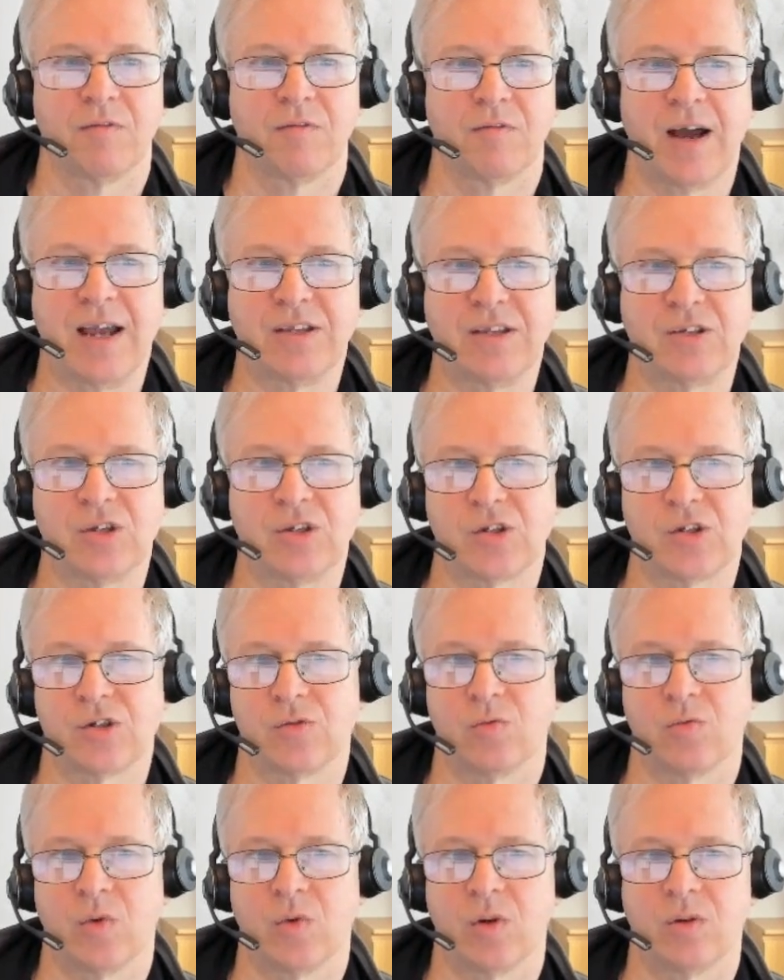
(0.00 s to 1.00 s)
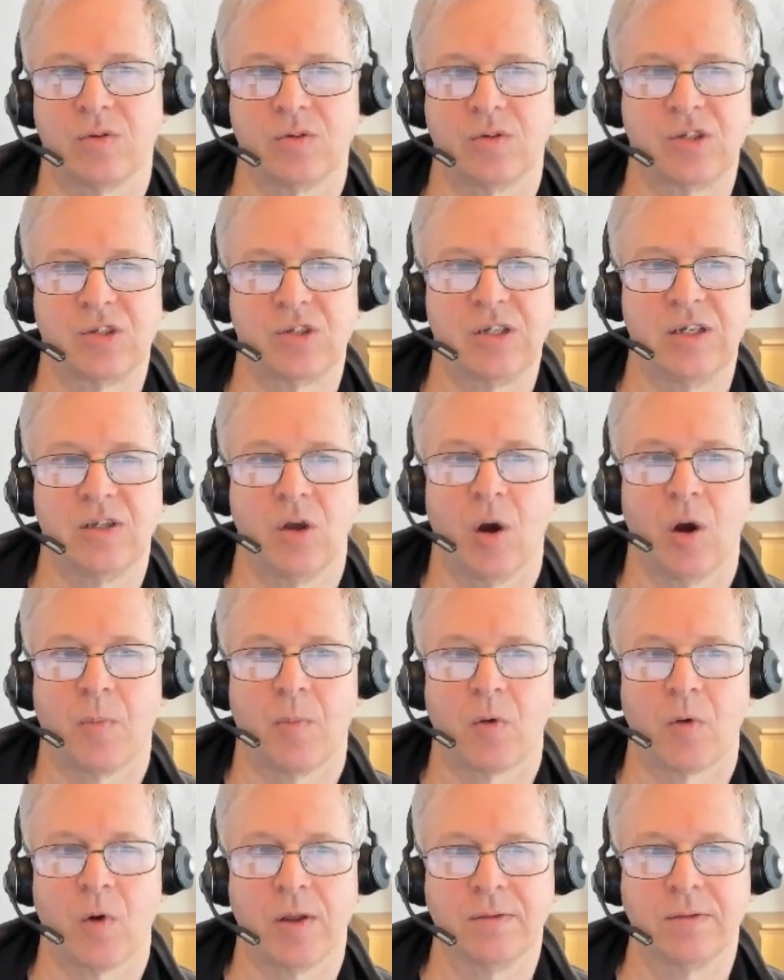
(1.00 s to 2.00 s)
devices will see the
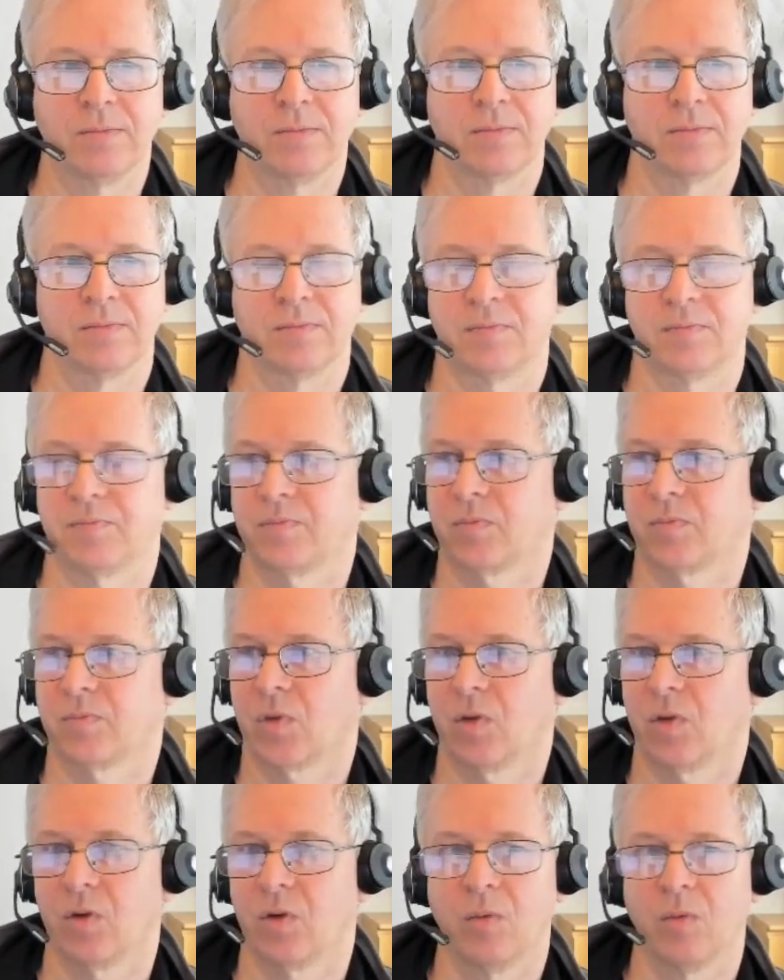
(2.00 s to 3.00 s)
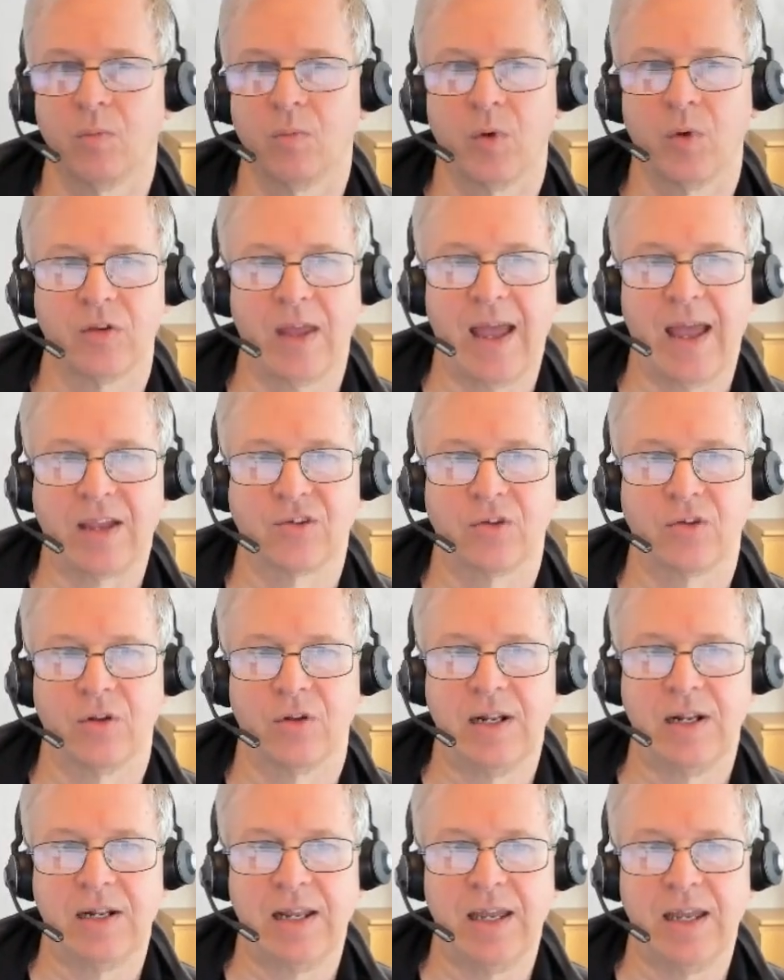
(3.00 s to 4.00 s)
upper one, but
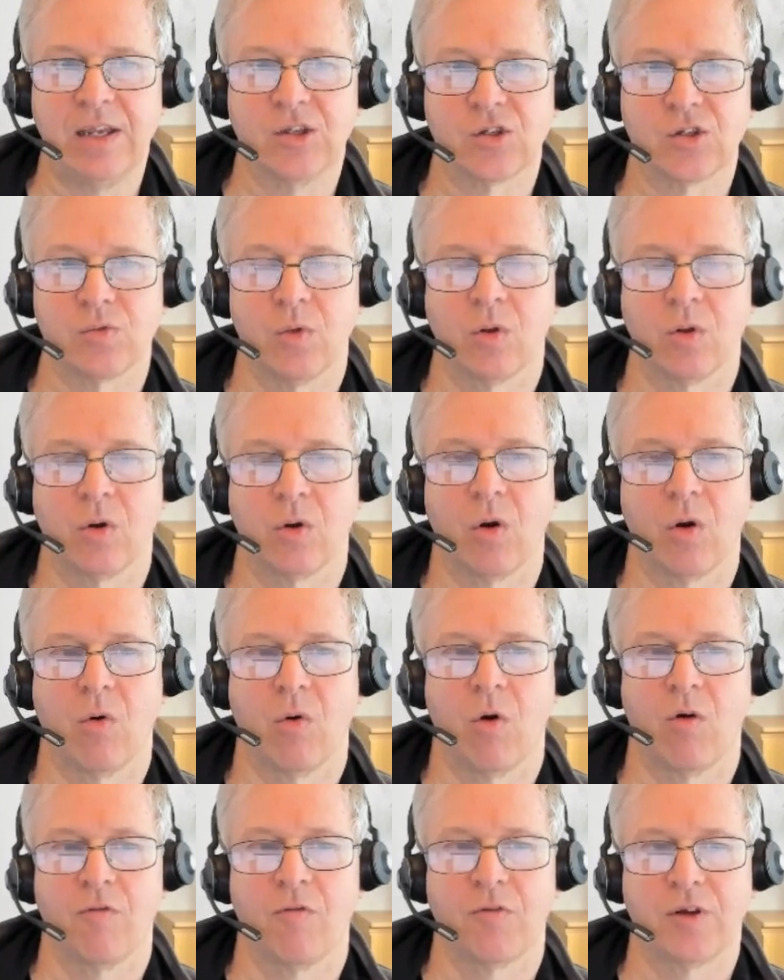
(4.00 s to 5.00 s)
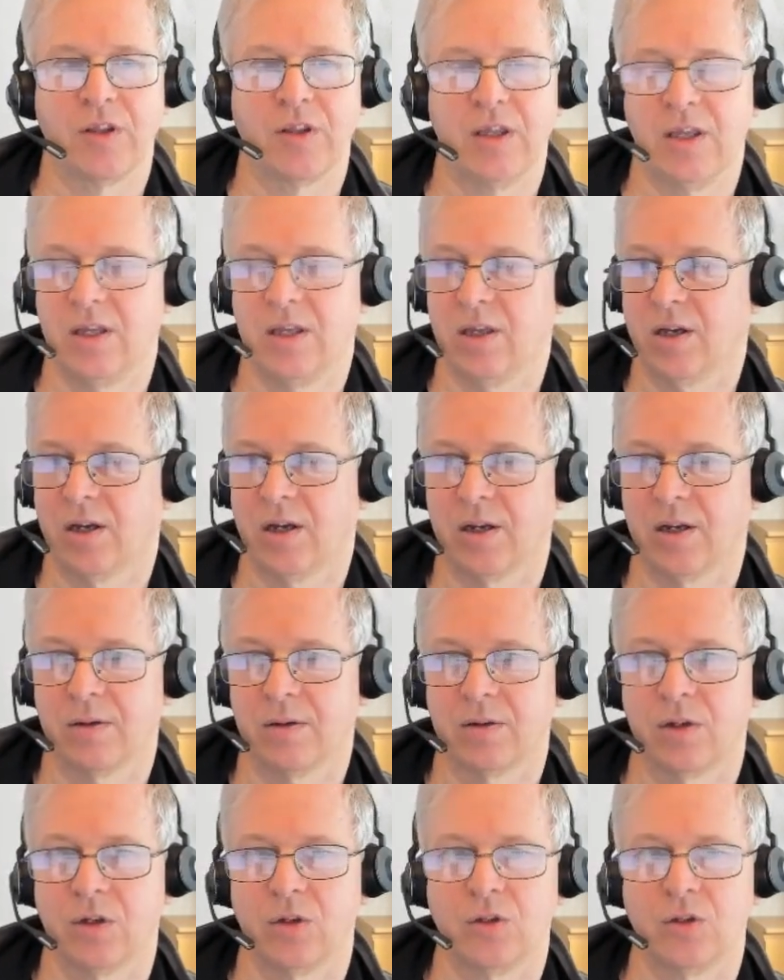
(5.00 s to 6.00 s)
actually links will go over
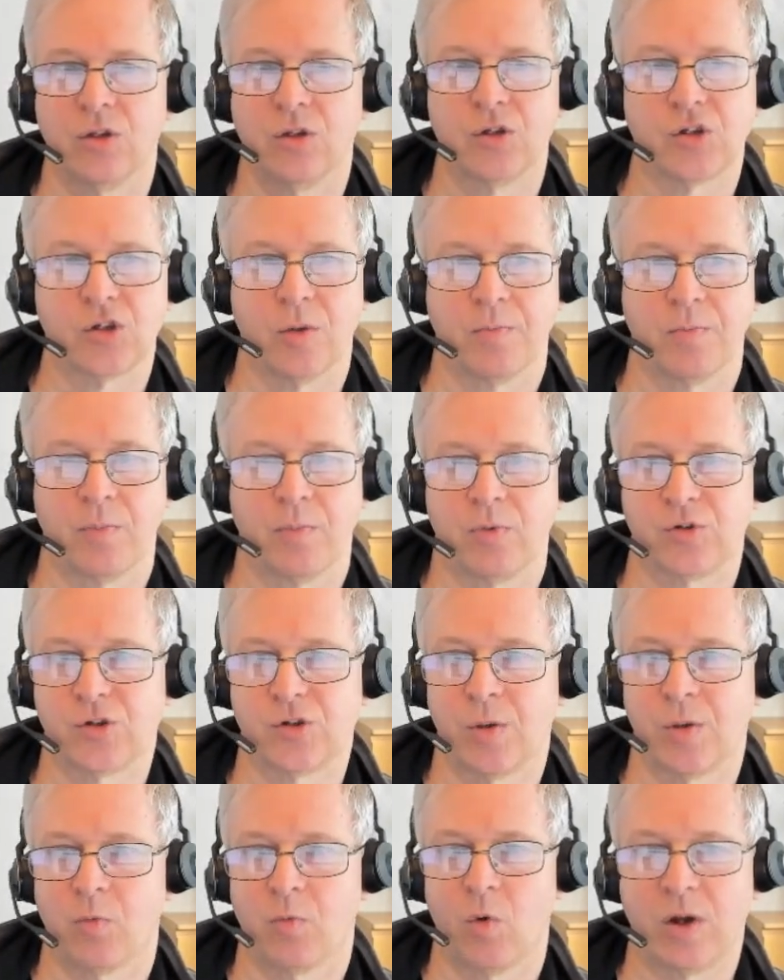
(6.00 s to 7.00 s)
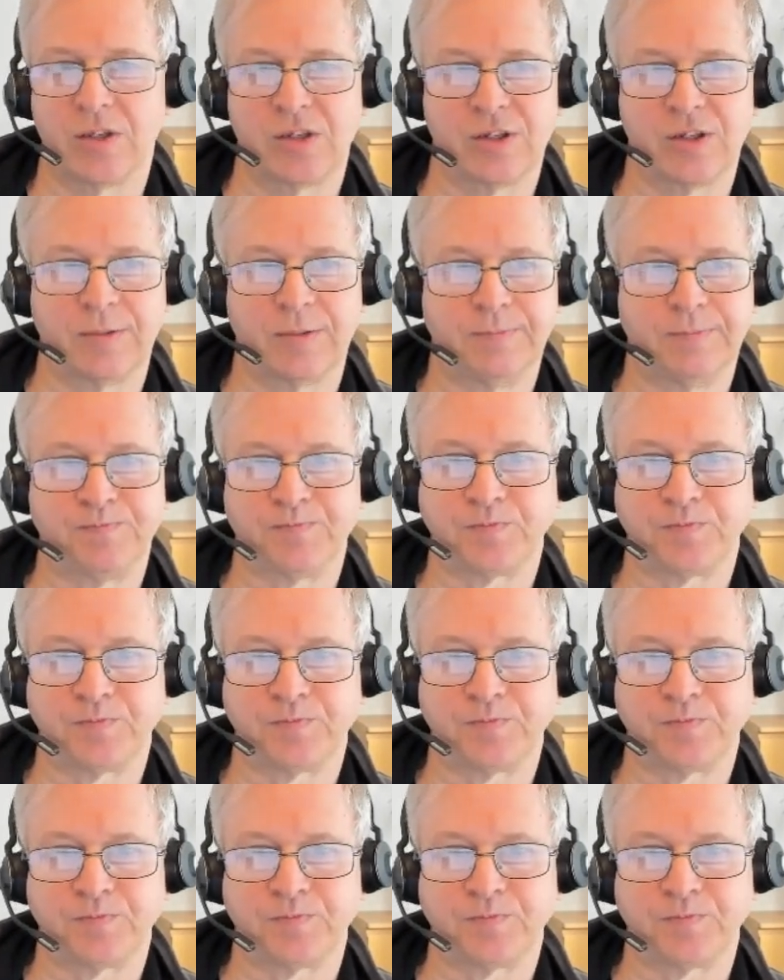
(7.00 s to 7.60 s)
the sub ones.